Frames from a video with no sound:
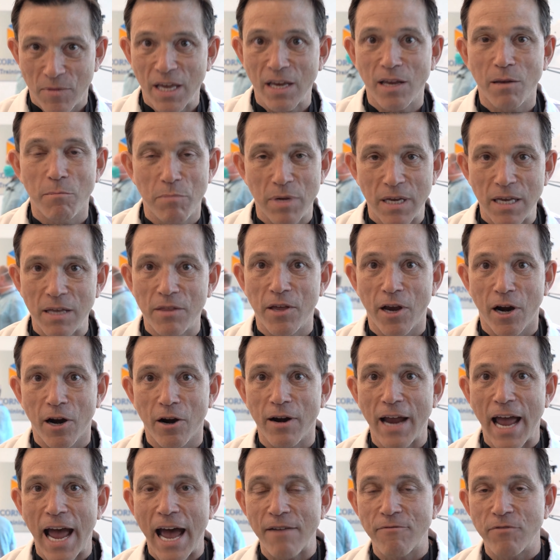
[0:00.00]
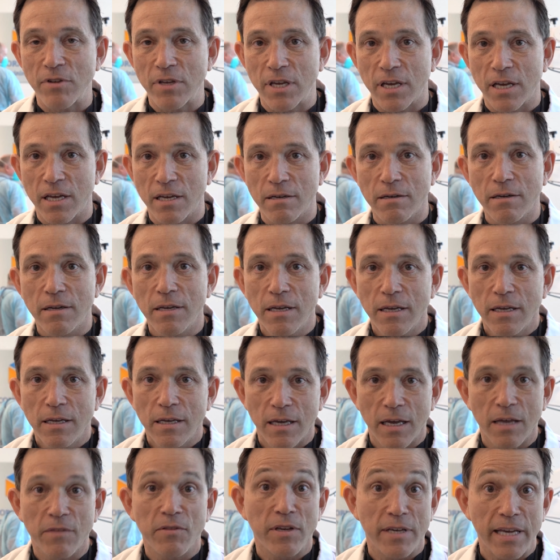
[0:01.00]
can be their advocate
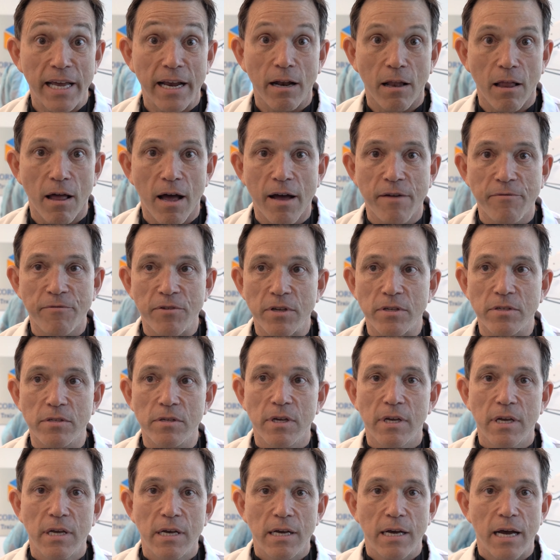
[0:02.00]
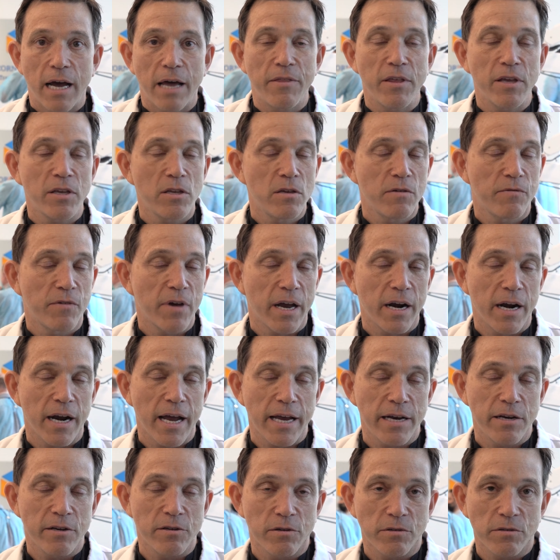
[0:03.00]
in the dental office, I think you've got an
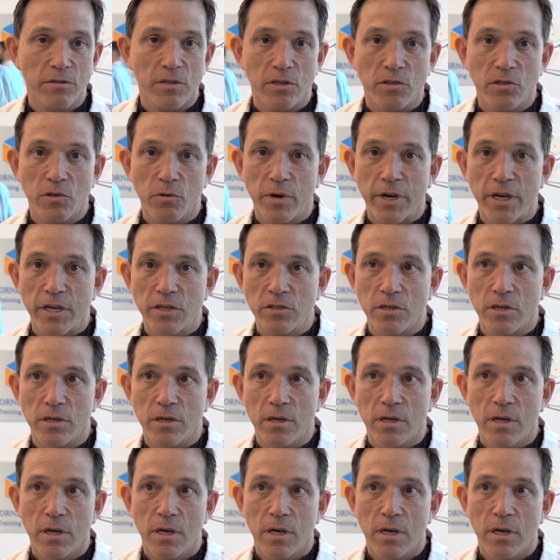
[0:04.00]
ideal situation.